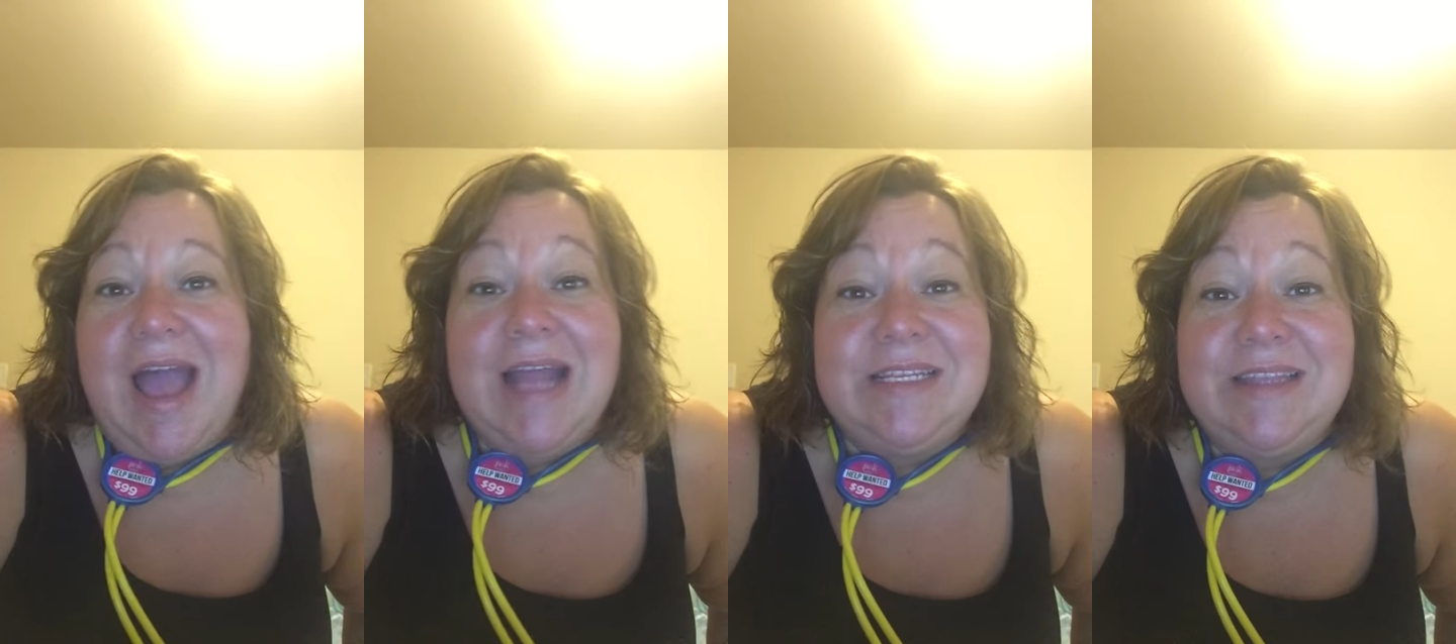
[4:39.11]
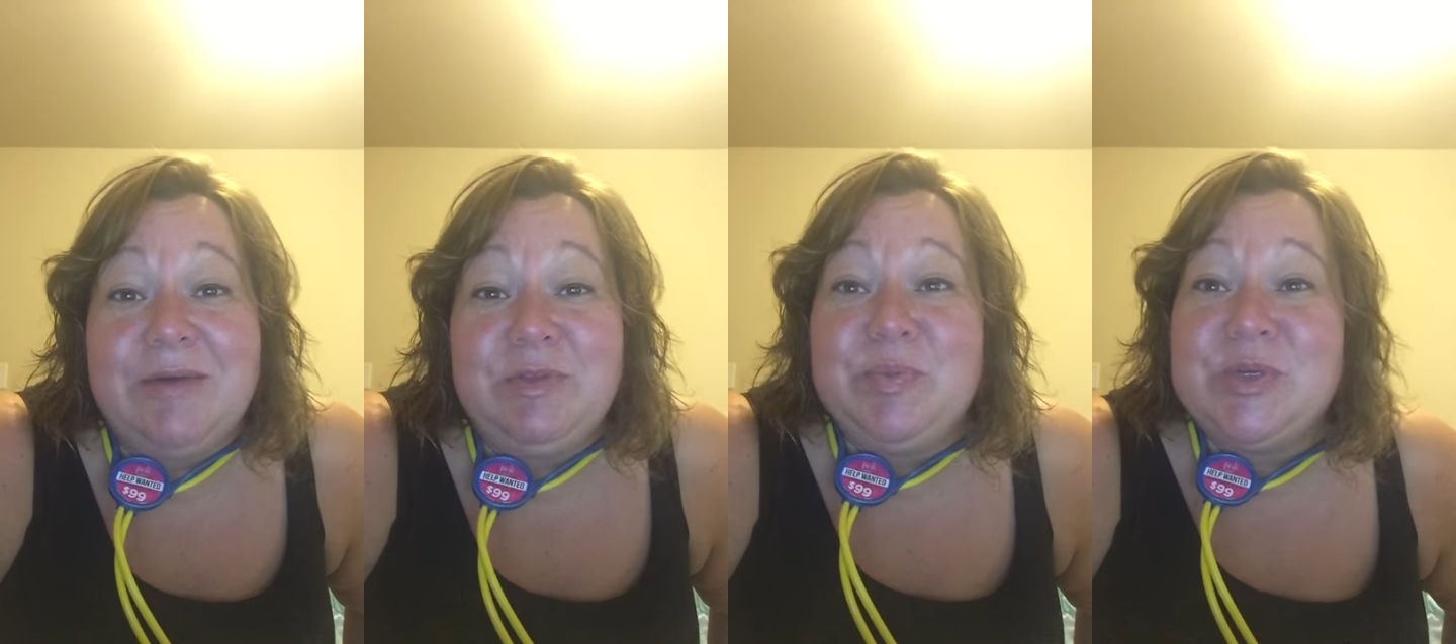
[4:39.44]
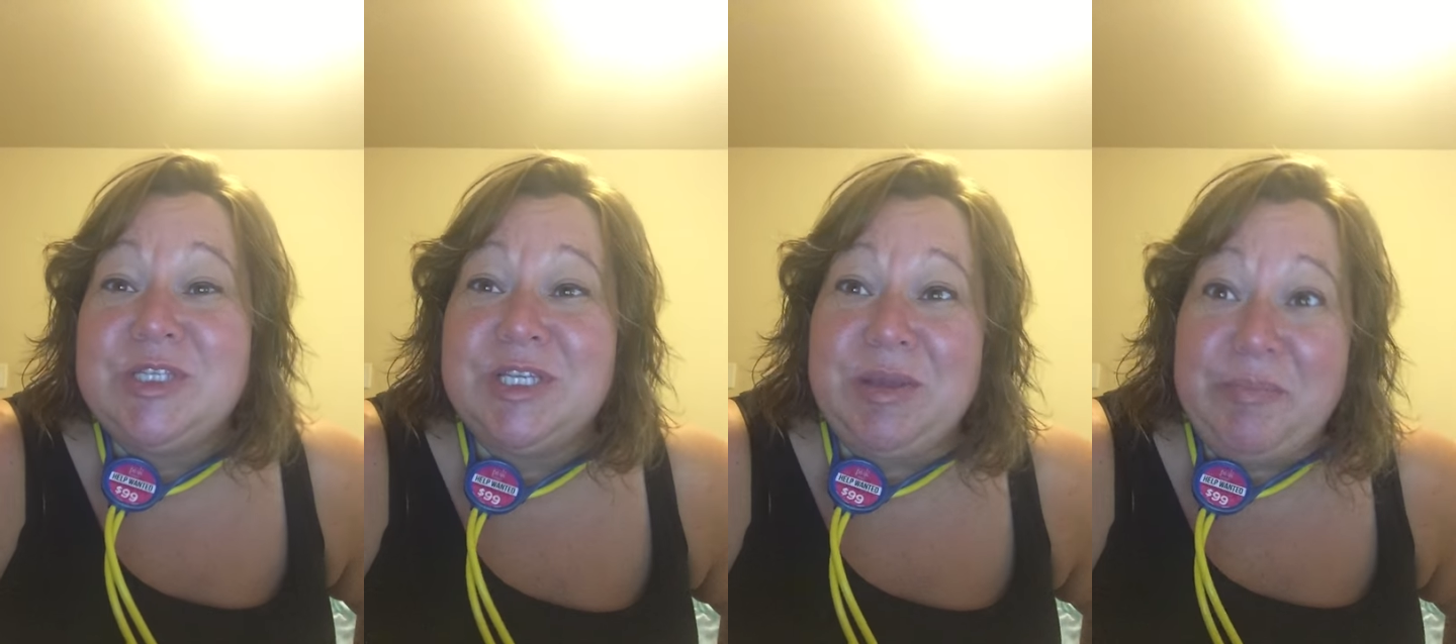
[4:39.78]
I did that with
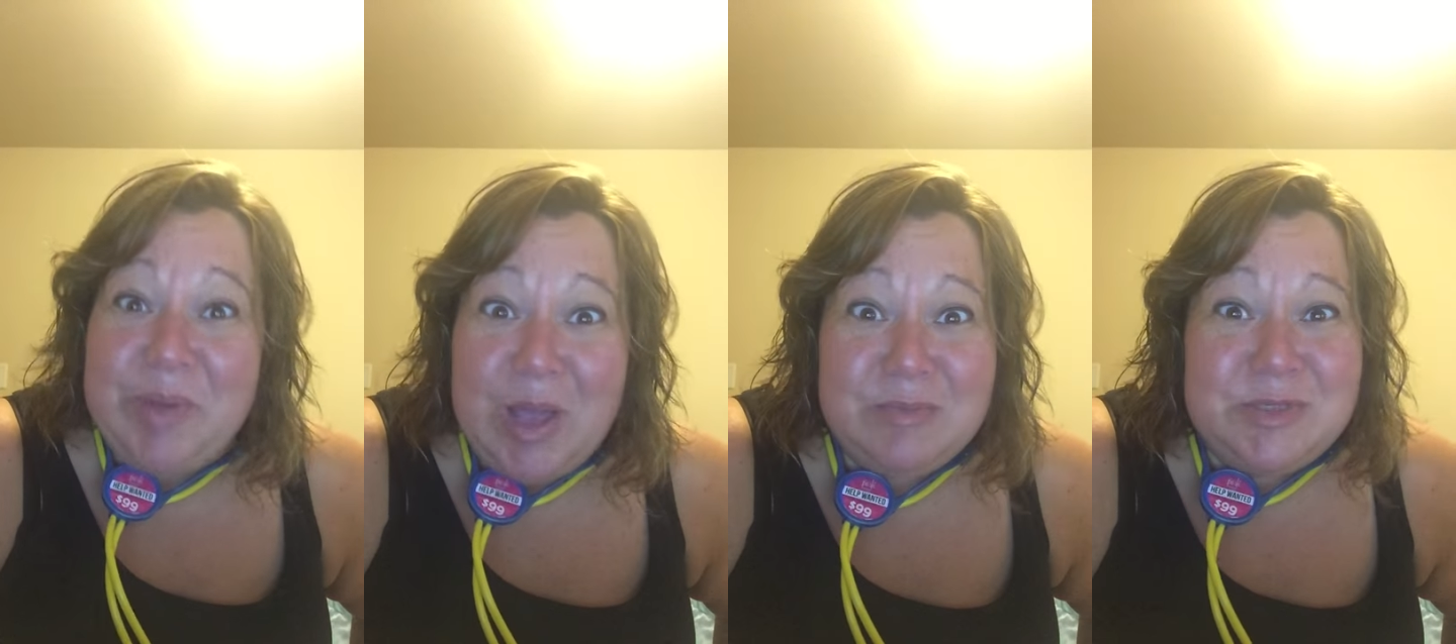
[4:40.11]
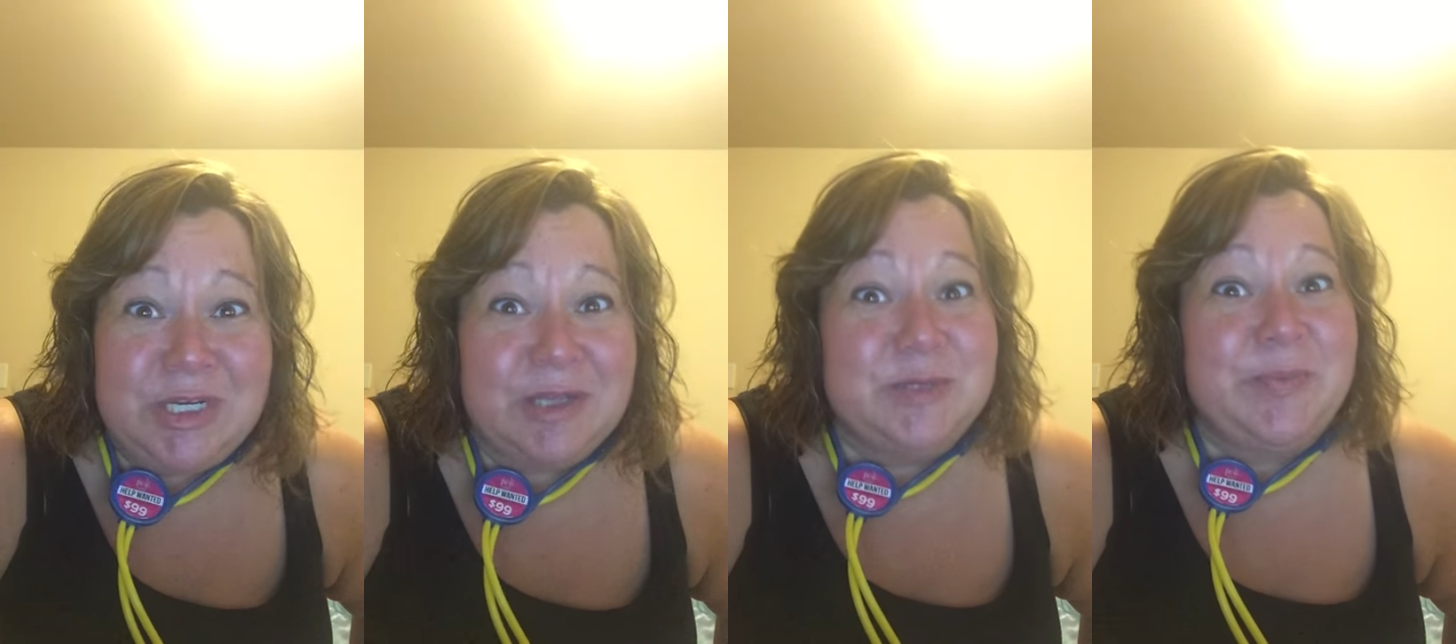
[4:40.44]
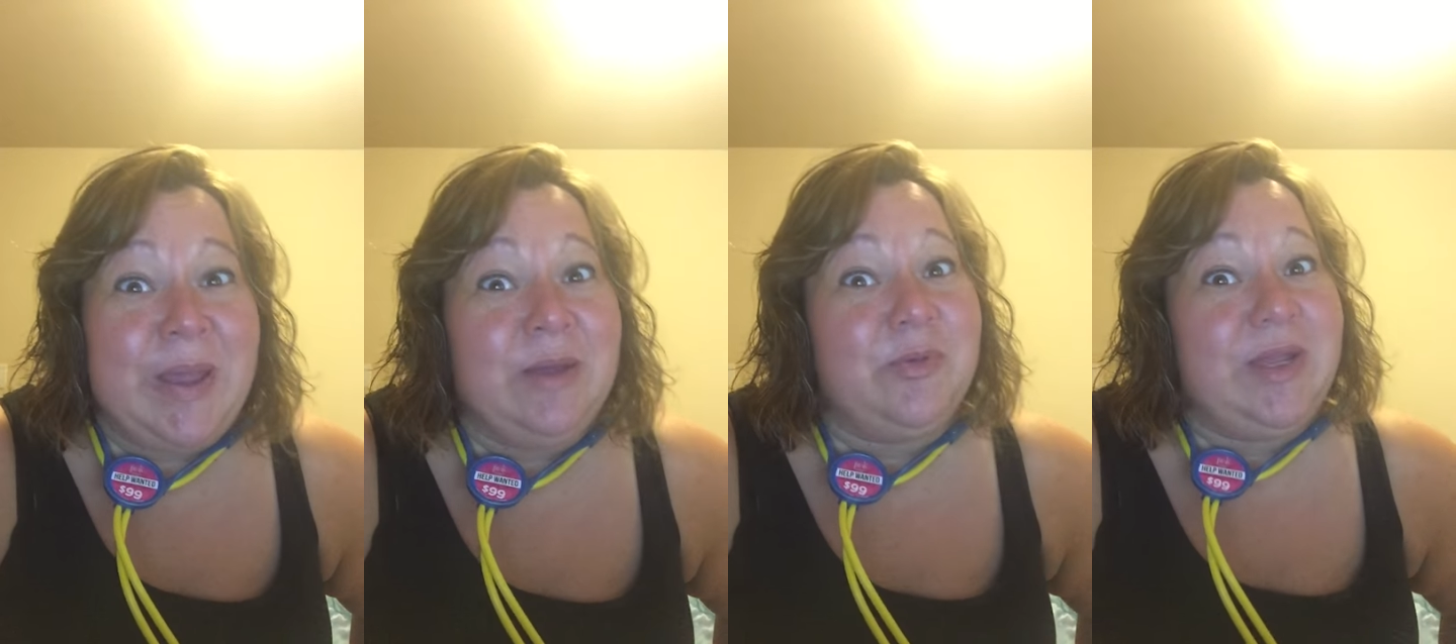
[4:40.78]
Brazilian bombshells
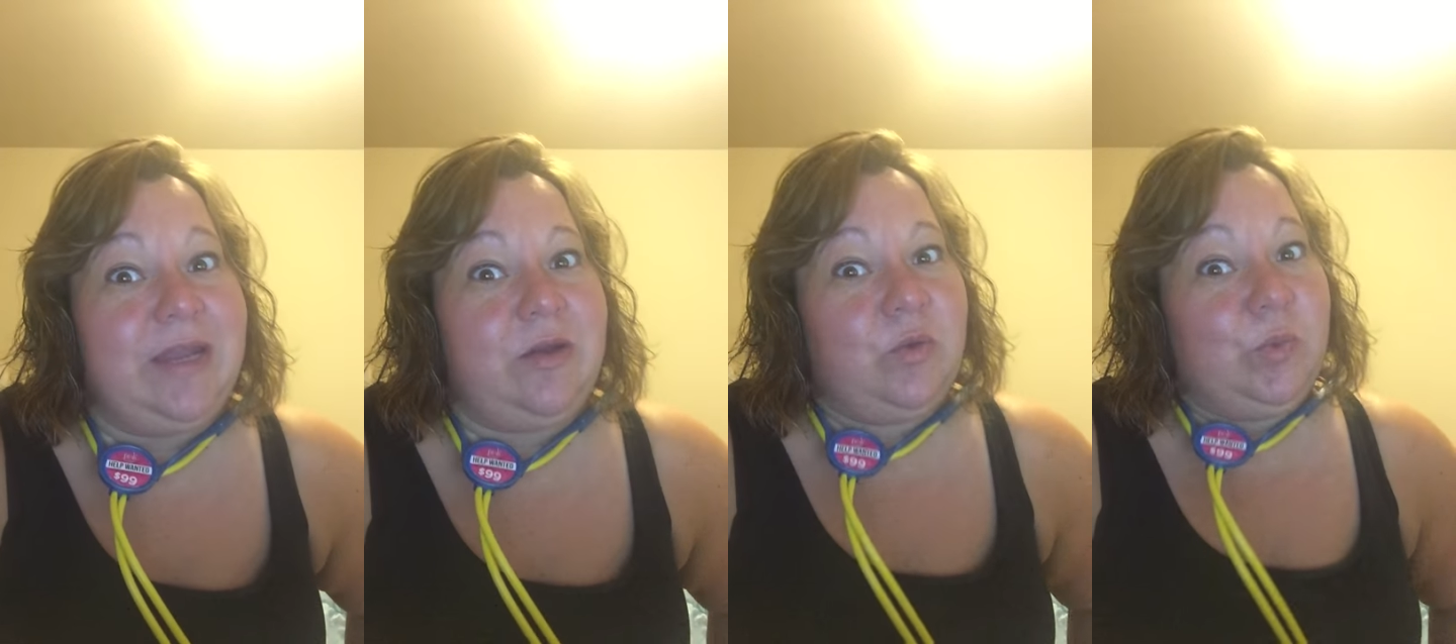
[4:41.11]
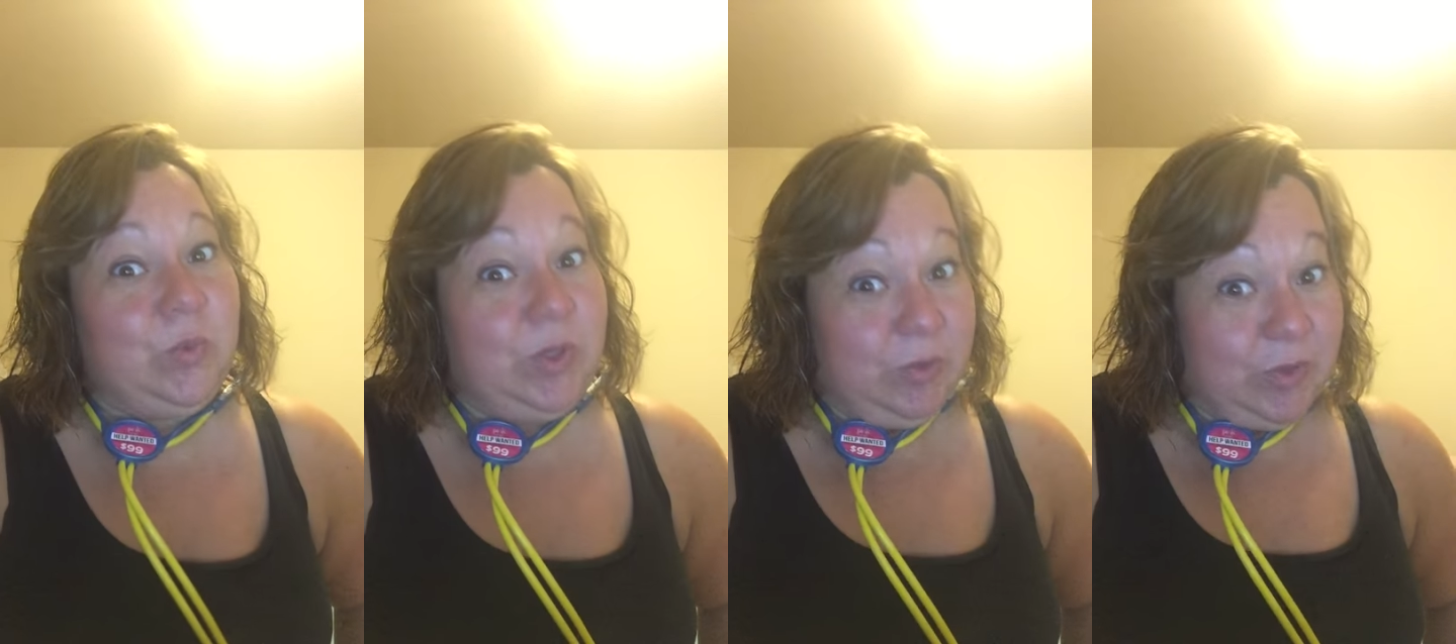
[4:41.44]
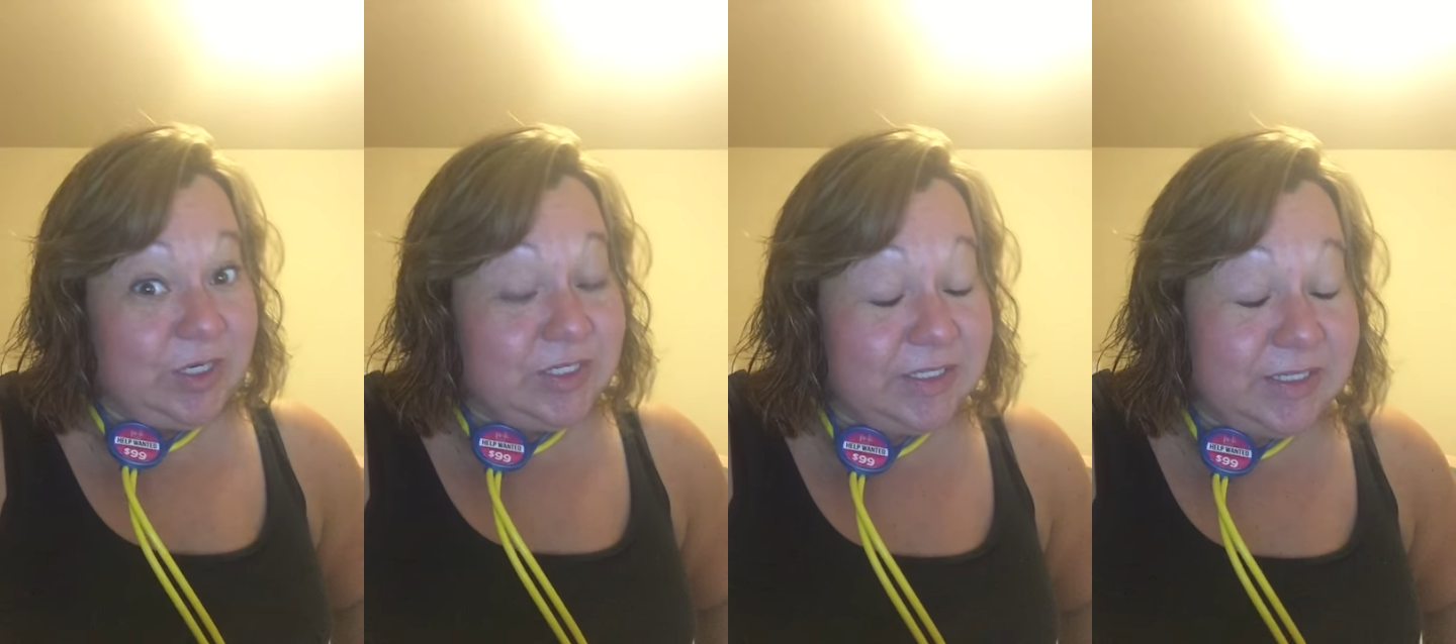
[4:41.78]
back when we
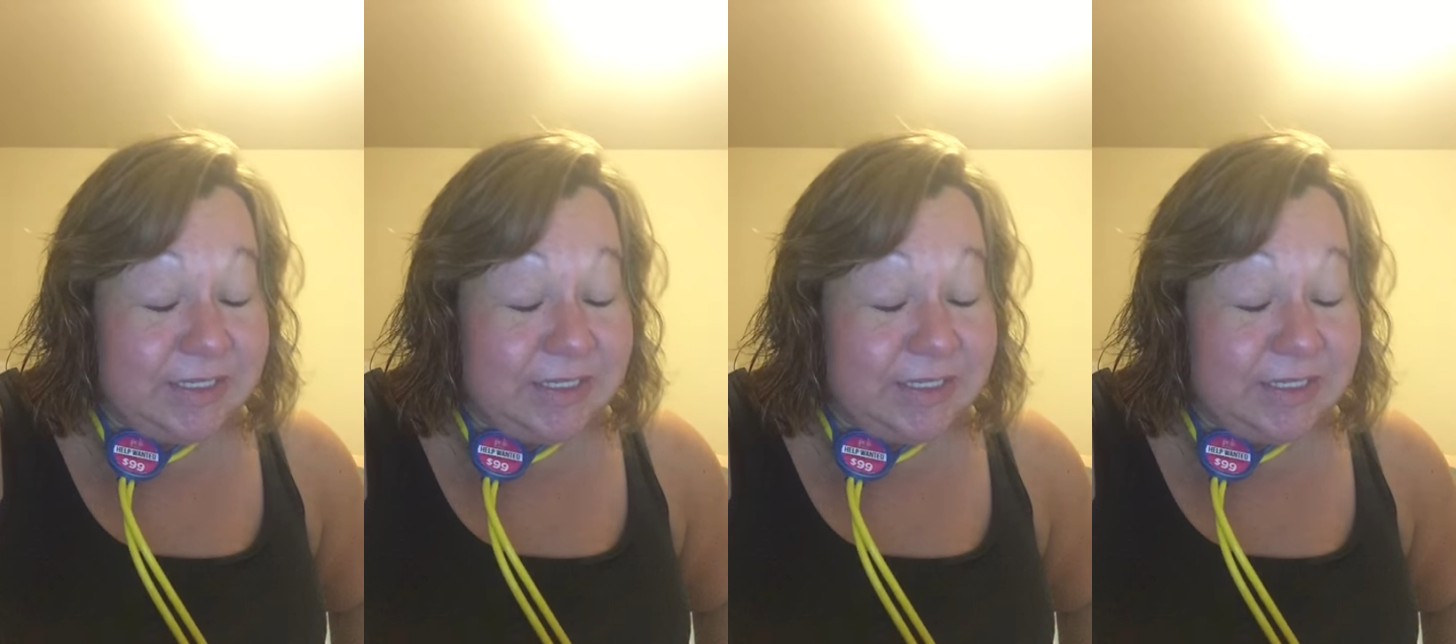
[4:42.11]
were